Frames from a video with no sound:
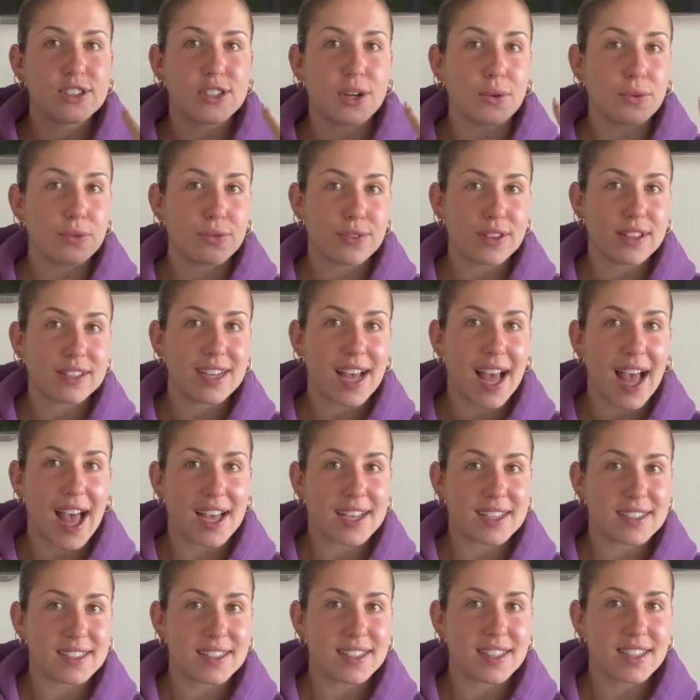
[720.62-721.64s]
don't feel
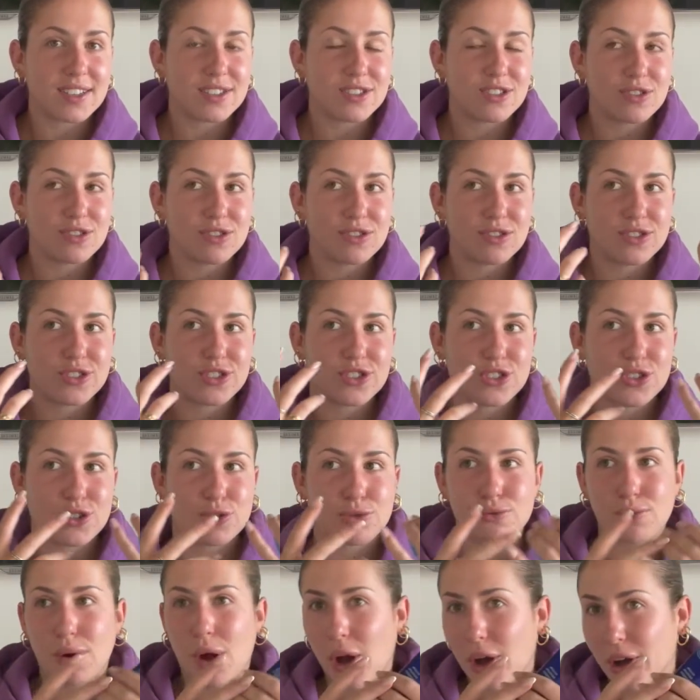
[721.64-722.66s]
as
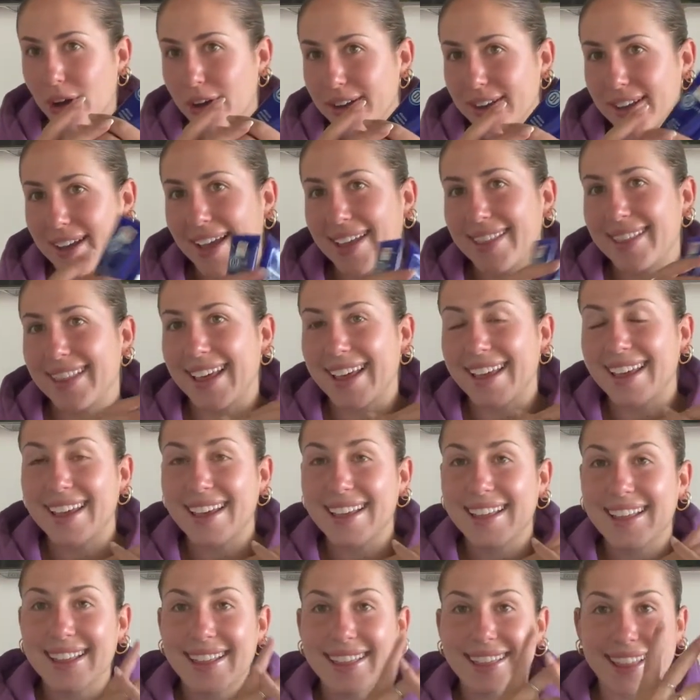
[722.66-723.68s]
strong and like
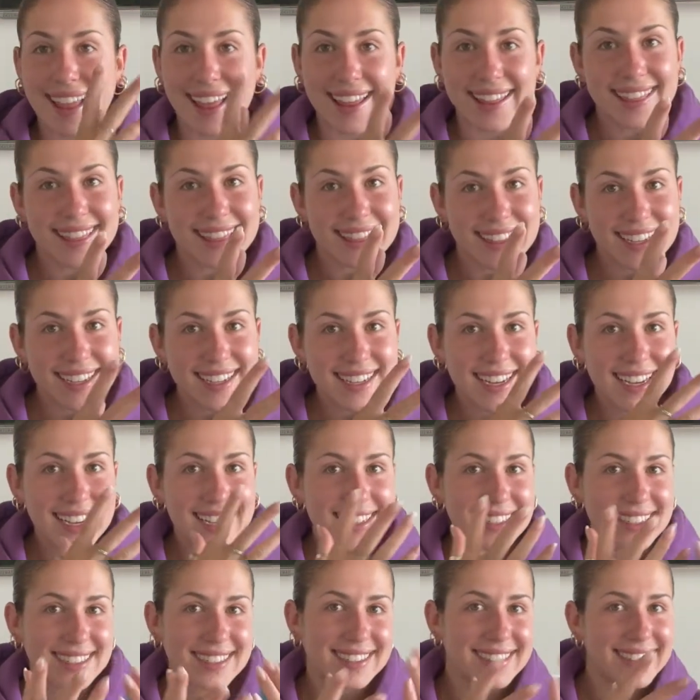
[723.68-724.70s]

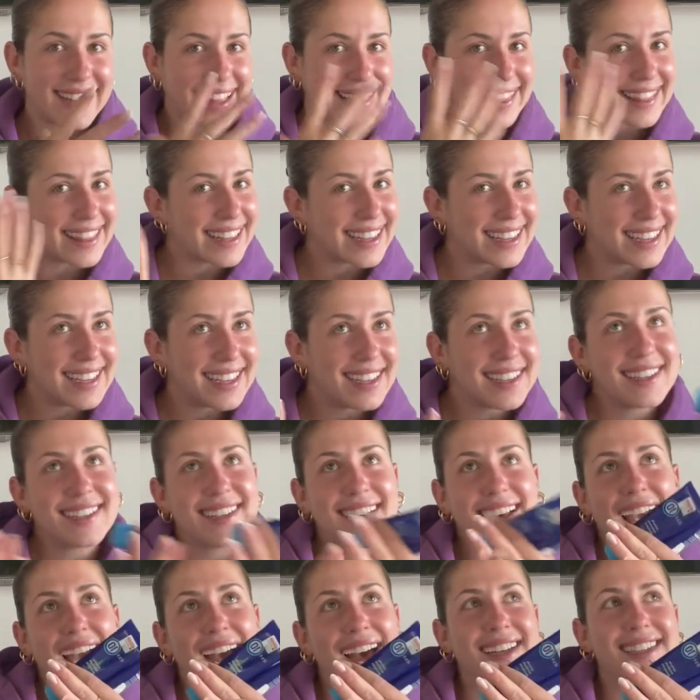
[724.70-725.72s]
cleanly
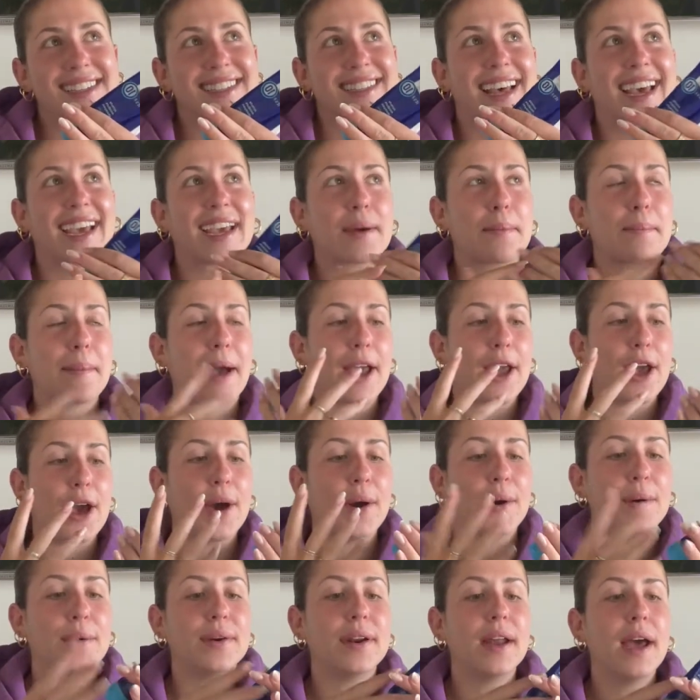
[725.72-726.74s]
as like my
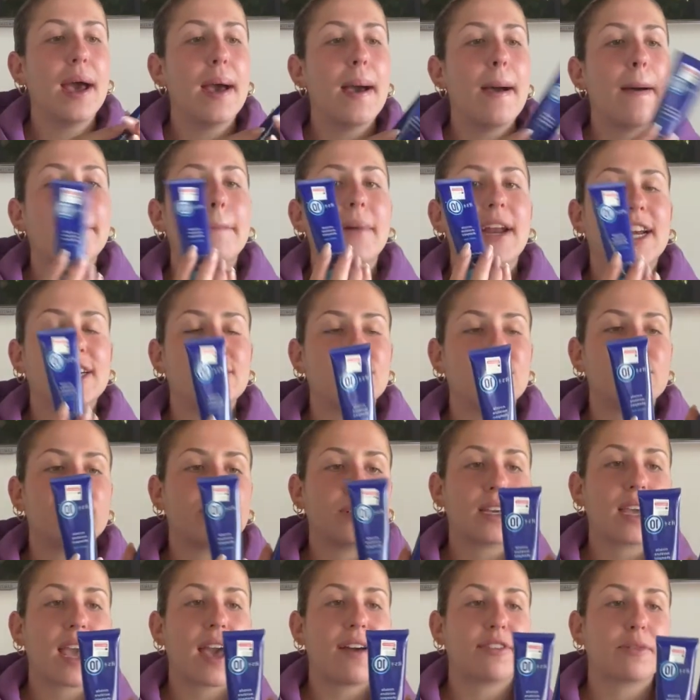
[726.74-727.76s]
own, but I do
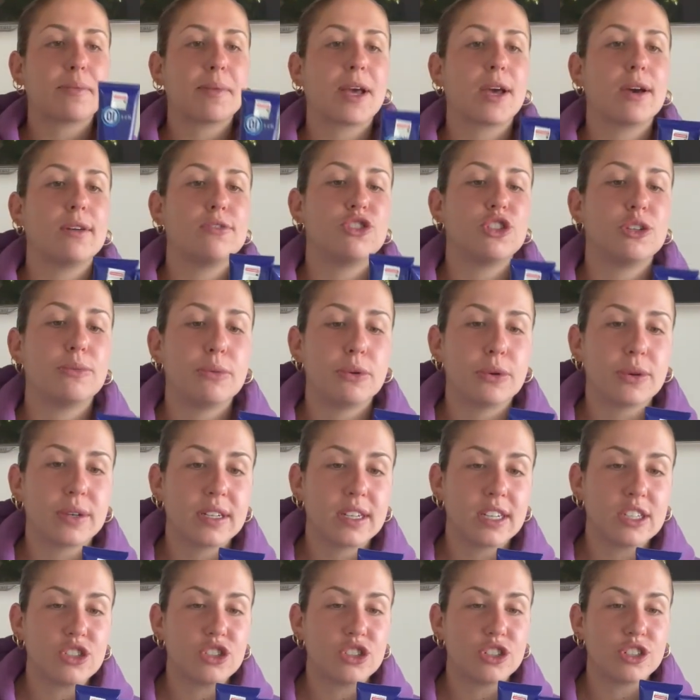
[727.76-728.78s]
like having my own shampoo and
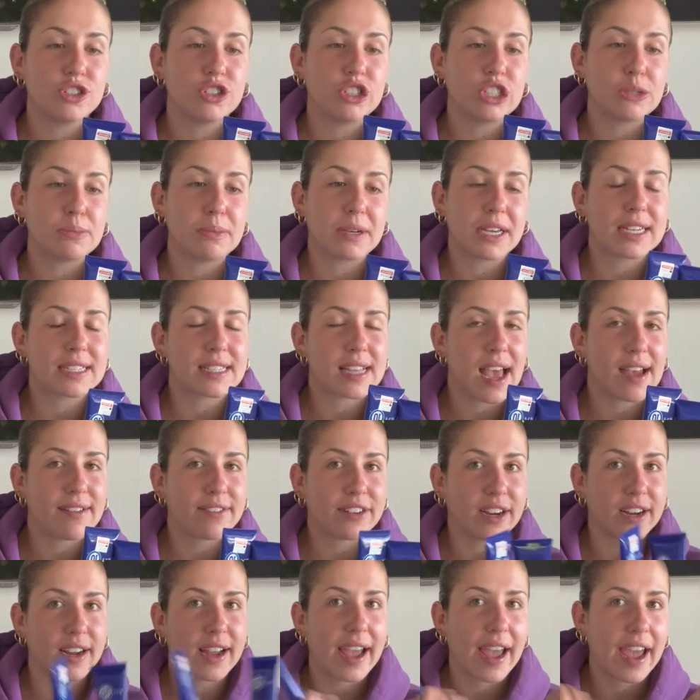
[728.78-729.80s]
conditioner just because
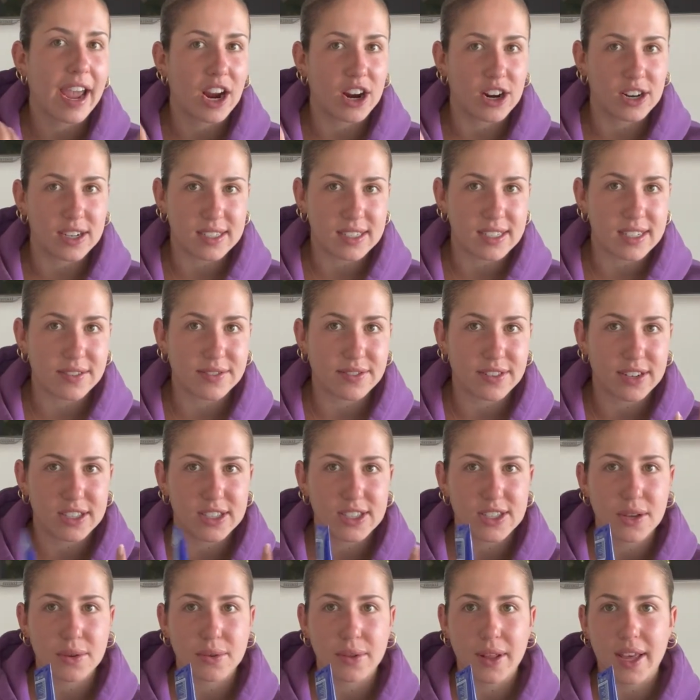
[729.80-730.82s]
every hair is different.
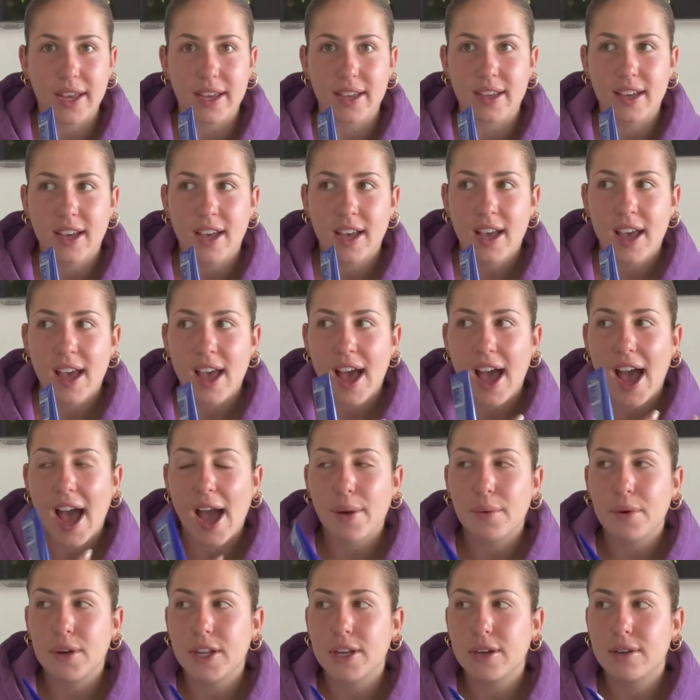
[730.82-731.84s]
So like I
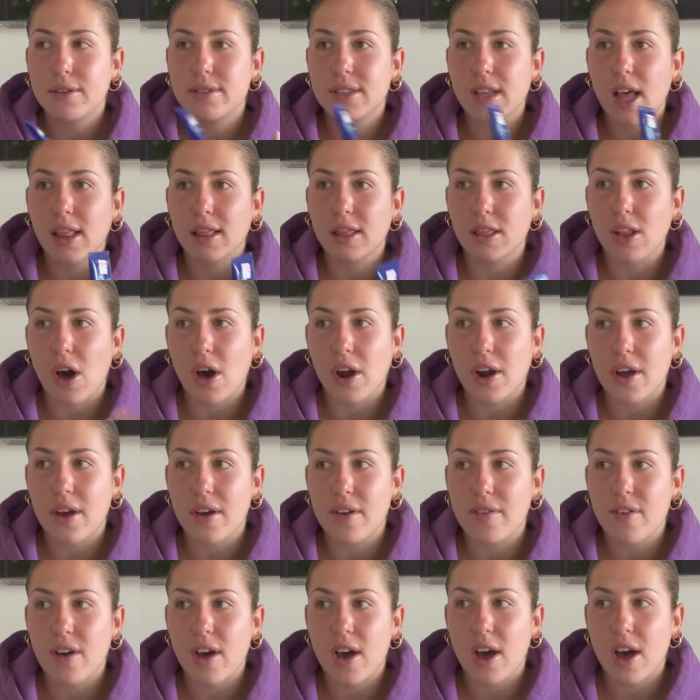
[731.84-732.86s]
would use a lot
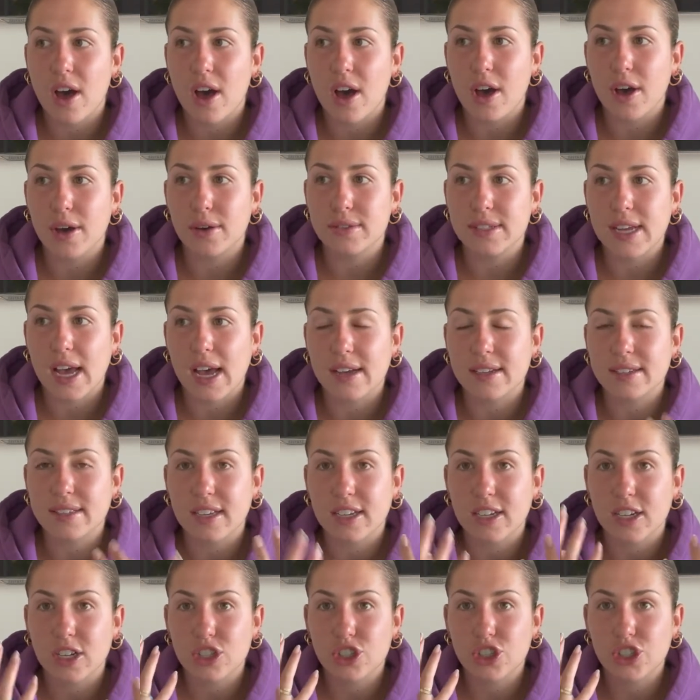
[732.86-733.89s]
of hotels
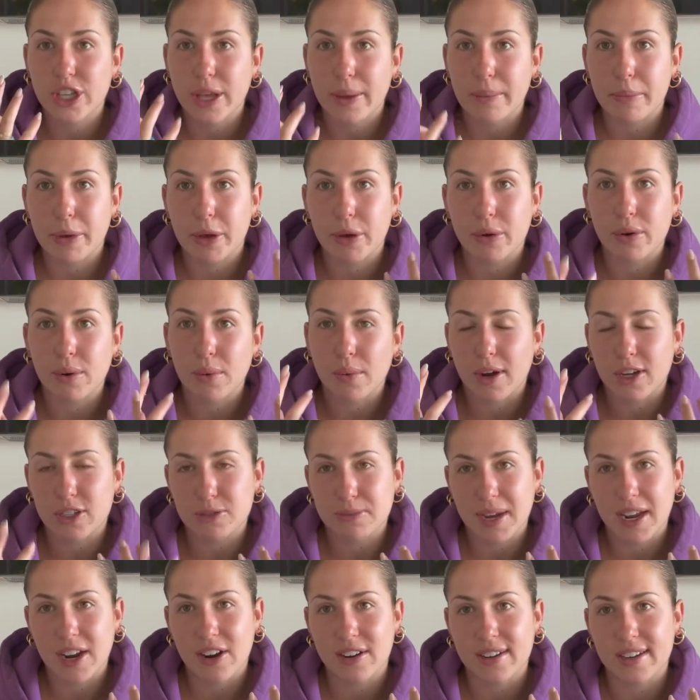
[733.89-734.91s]
like shampoo to wash
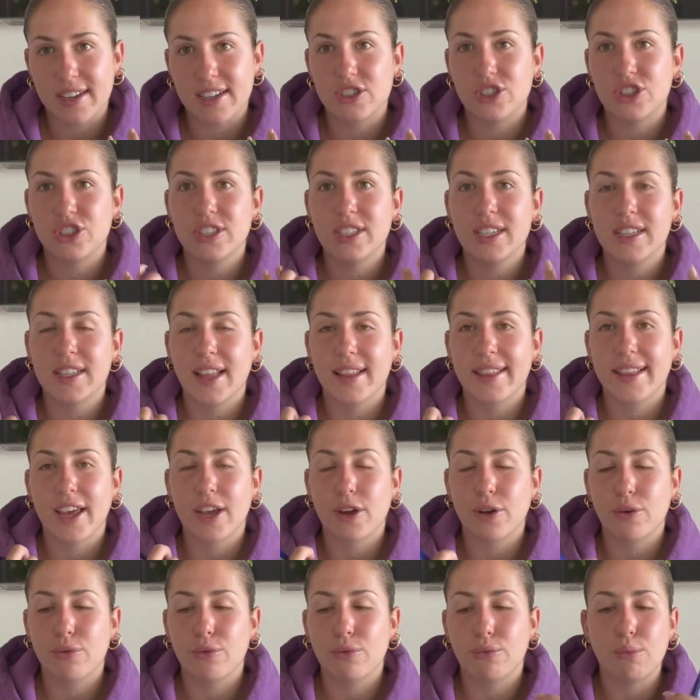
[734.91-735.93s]
my hair initially and then like
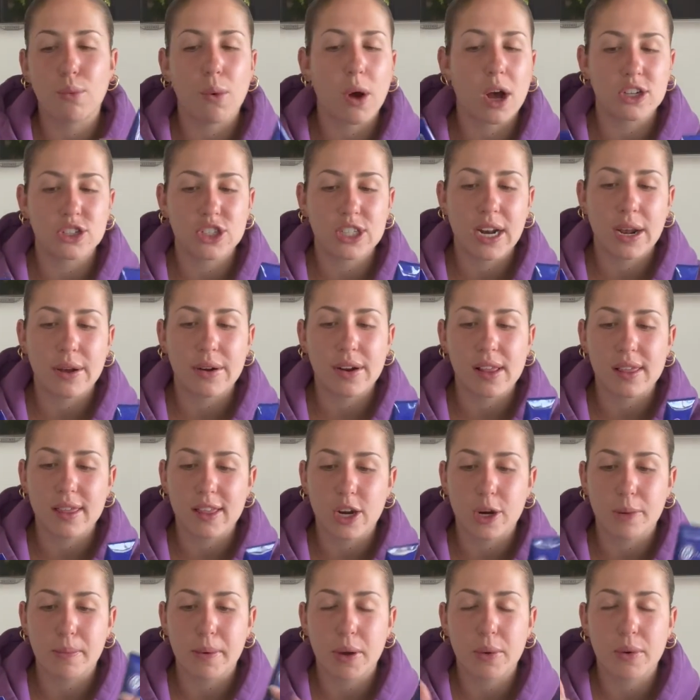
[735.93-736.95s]
wash it out a
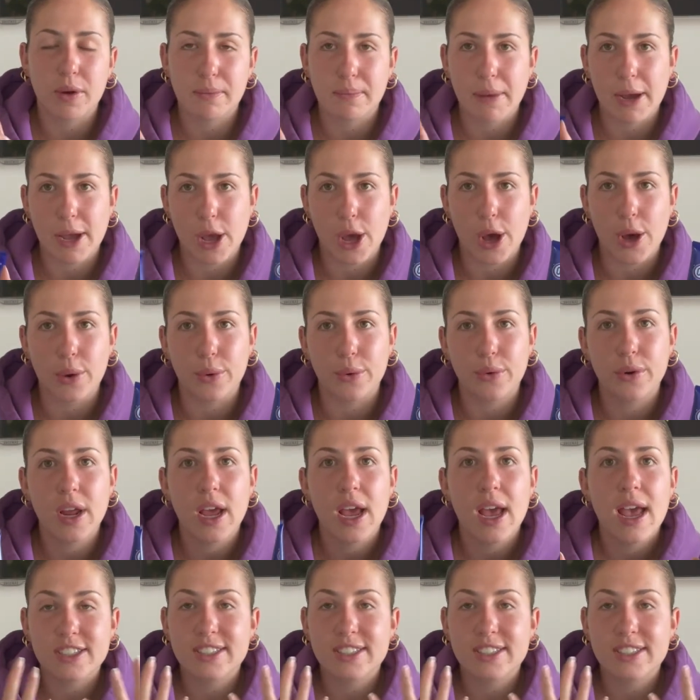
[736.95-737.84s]
little bit with my own.